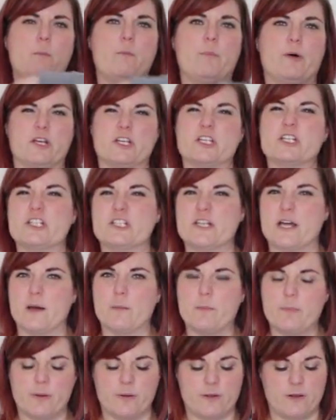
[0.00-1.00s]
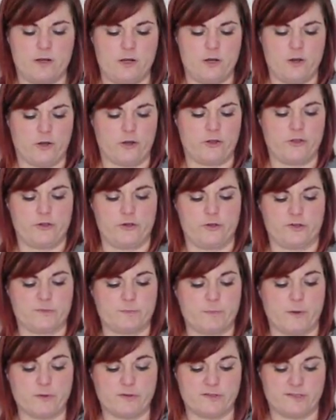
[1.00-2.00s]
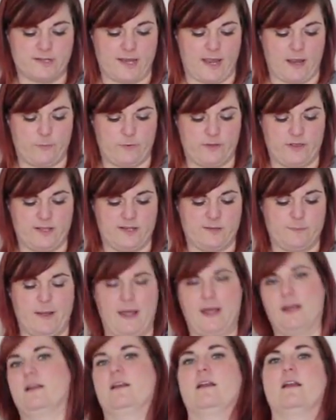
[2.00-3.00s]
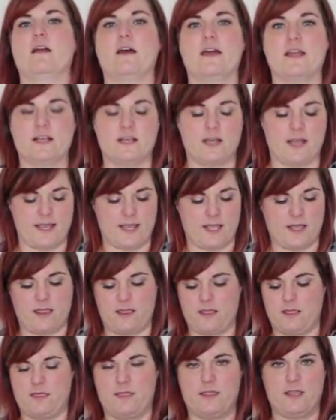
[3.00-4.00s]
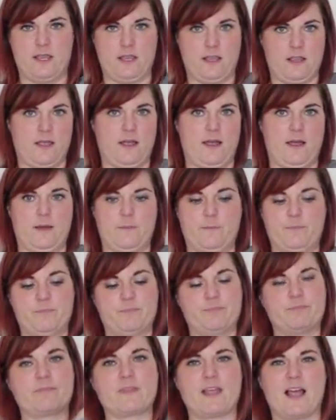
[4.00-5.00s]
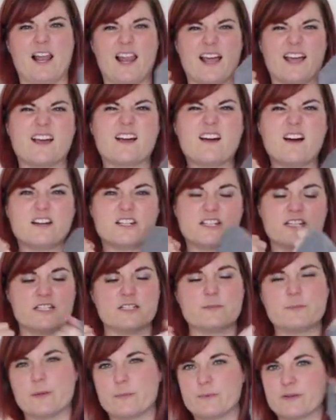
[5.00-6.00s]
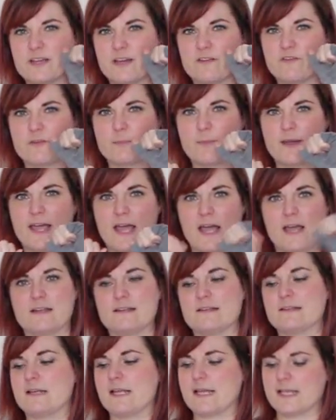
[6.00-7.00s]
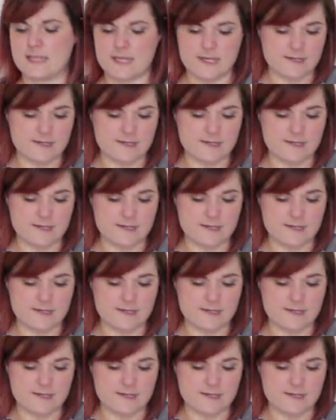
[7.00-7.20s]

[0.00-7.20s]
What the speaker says: bunched up look that you're supposed to get with this pattern, and I like the I like a cardigan to be able to cover my hands like